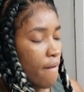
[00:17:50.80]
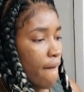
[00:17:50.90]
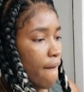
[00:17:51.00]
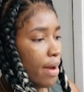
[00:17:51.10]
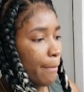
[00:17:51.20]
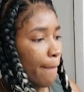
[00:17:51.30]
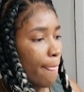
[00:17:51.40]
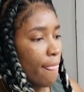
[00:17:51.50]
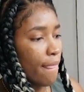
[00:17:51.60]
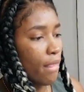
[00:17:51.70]
just to get
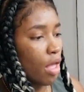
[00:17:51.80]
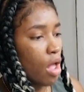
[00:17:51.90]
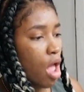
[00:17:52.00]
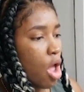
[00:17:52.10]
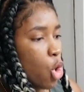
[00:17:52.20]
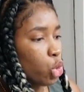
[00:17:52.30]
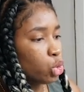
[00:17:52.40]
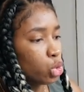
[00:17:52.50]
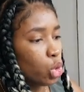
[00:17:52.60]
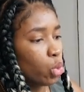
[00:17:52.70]
the hair to look
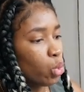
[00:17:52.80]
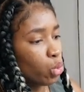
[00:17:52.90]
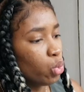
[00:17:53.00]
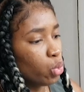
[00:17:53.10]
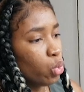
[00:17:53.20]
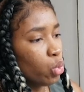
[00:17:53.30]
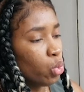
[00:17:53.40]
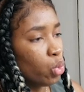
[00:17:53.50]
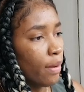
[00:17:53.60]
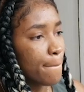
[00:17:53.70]
uniform.
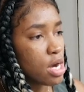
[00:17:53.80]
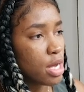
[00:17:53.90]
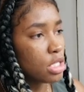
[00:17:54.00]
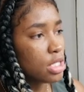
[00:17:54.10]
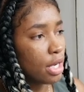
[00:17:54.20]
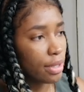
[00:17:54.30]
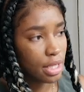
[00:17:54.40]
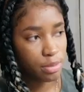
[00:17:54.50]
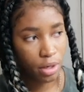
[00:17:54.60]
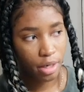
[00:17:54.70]

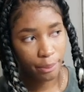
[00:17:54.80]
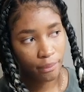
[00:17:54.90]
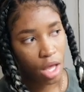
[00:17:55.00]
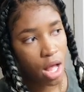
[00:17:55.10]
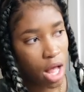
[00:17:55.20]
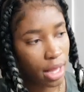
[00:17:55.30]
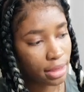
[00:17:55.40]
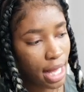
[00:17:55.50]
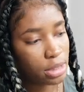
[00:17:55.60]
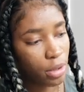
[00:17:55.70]
But we're pretty much done
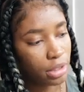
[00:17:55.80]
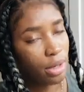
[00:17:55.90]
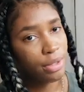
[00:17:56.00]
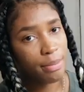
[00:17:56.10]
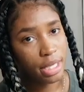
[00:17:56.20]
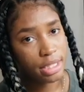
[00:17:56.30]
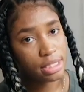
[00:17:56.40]
with this video.